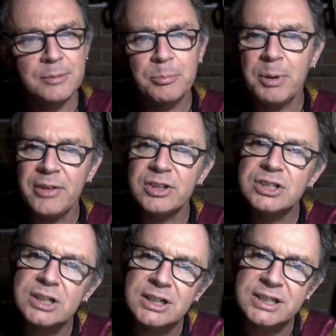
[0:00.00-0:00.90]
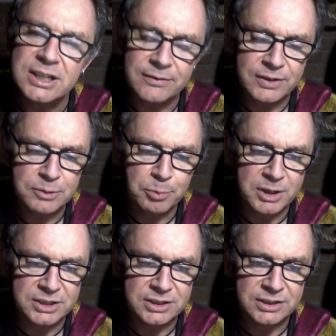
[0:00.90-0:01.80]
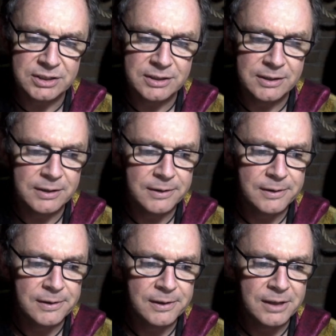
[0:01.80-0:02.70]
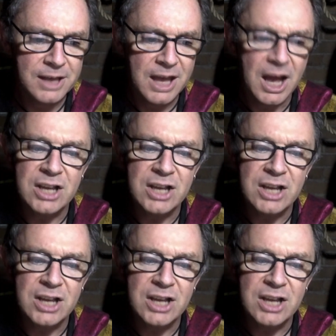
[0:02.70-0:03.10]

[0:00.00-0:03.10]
by the subtlety of his presence. Our